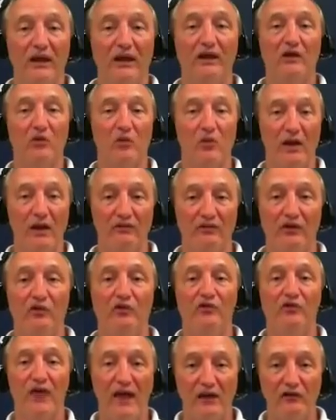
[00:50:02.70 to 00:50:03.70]
in your
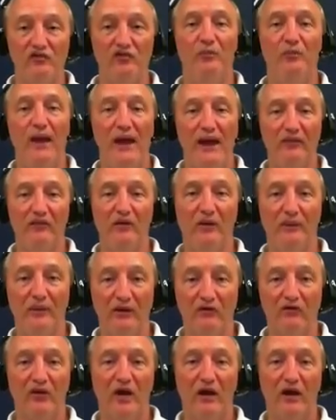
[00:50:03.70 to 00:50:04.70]
revenues as you make them, and
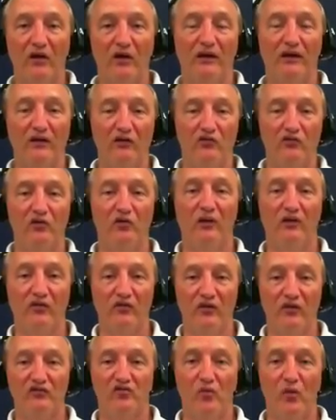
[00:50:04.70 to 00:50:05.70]
it's not going to get you in
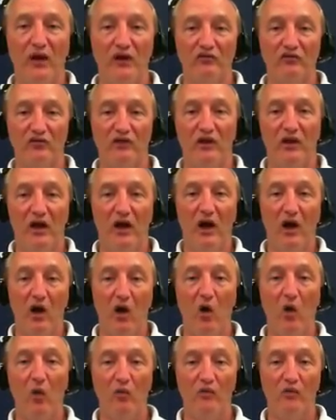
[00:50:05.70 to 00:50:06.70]
a
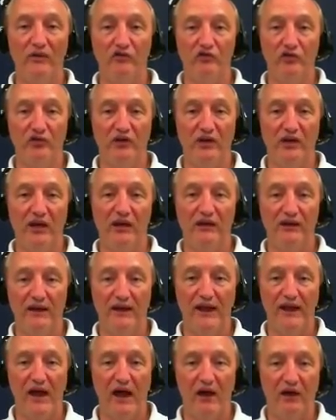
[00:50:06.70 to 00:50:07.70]
hole that you can't
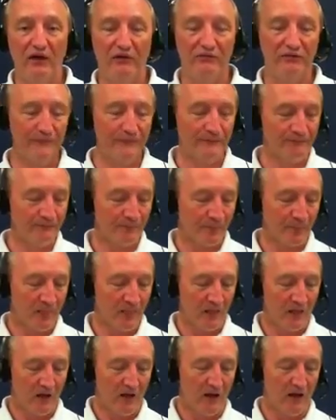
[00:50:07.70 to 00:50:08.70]
get out of.
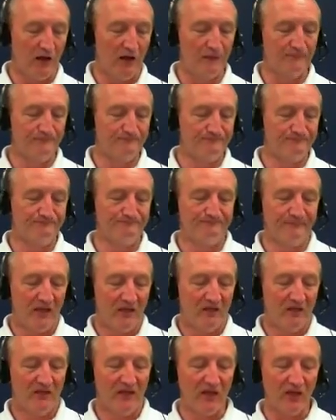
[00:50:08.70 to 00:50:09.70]

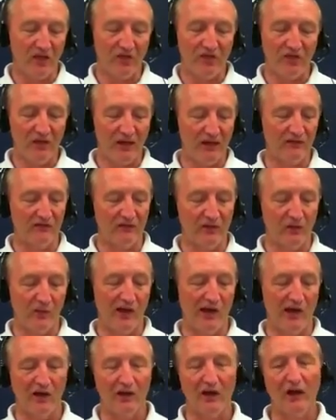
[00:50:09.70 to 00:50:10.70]
The other thing that we
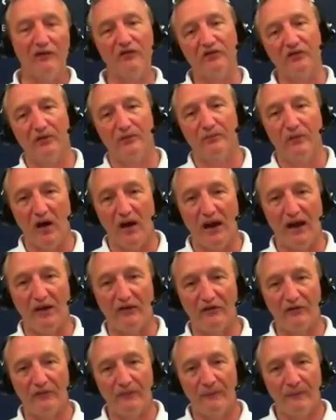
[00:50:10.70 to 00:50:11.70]
all love is
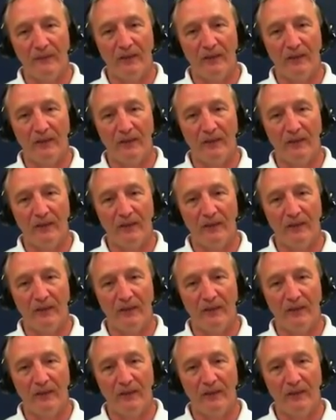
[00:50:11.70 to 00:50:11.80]
compliance.